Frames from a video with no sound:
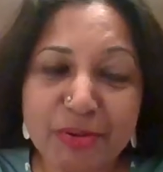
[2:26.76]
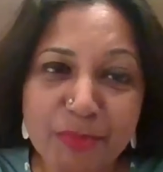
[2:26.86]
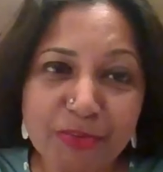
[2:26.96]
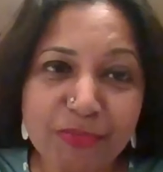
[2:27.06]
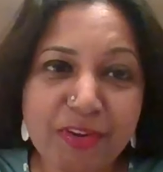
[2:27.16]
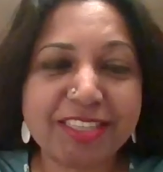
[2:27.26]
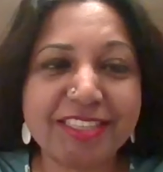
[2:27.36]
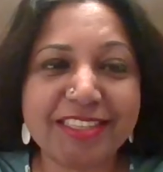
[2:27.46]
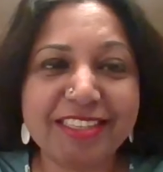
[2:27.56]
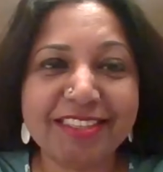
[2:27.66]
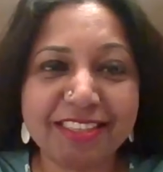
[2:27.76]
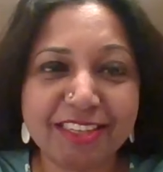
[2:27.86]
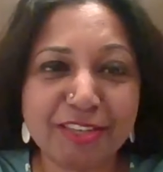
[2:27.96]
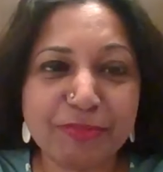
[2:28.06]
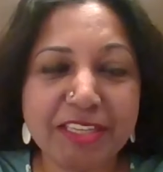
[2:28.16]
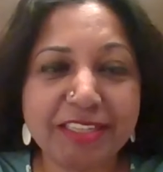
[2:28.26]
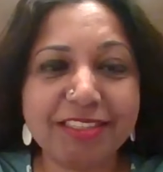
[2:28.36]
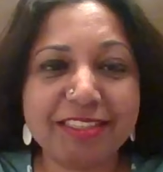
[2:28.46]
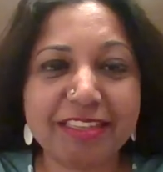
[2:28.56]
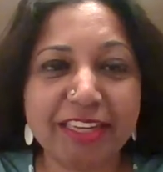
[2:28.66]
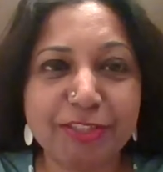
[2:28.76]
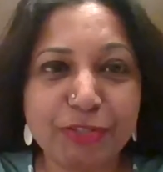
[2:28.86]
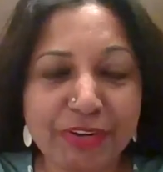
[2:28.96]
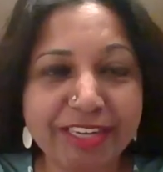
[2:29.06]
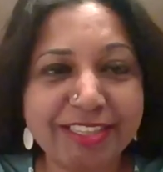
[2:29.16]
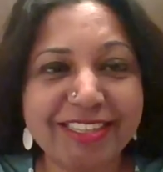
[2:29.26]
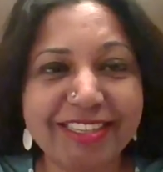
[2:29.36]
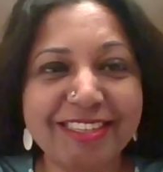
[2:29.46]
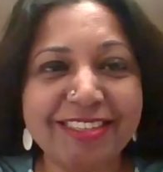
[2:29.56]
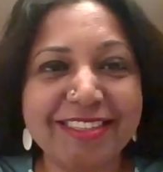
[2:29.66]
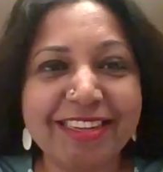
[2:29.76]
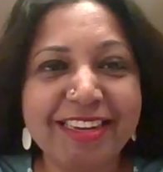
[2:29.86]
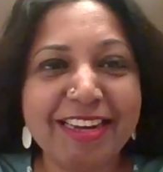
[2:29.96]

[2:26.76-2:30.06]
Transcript: manufacturing, service, education,